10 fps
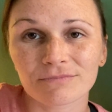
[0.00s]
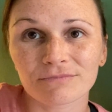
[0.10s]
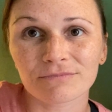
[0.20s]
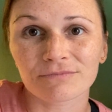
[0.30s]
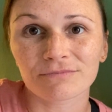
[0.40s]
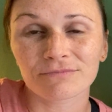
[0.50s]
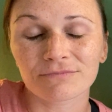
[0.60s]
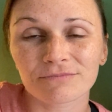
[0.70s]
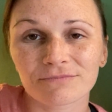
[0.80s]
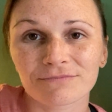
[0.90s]

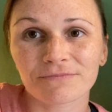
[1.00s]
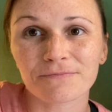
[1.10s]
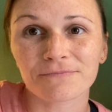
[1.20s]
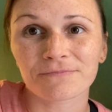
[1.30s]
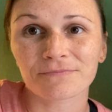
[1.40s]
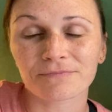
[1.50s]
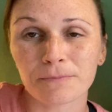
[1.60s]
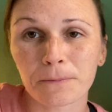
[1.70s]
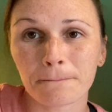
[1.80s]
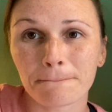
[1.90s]

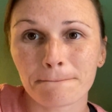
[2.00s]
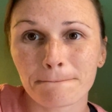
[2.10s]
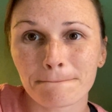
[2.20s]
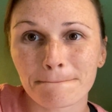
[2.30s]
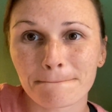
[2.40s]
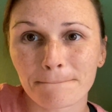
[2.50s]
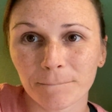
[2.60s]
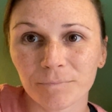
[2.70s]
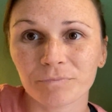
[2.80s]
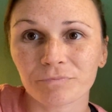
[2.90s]

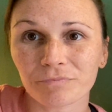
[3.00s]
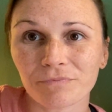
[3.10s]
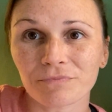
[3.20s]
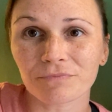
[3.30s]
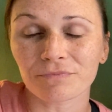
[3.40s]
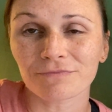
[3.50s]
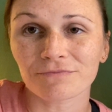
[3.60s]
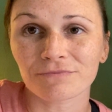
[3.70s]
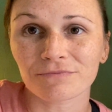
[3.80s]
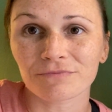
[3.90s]

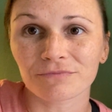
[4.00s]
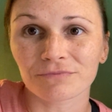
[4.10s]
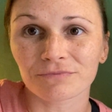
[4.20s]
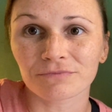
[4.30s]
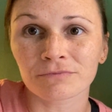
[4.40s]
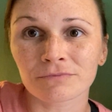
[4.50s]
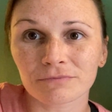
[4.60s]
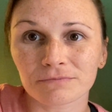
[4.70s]
(not speaking)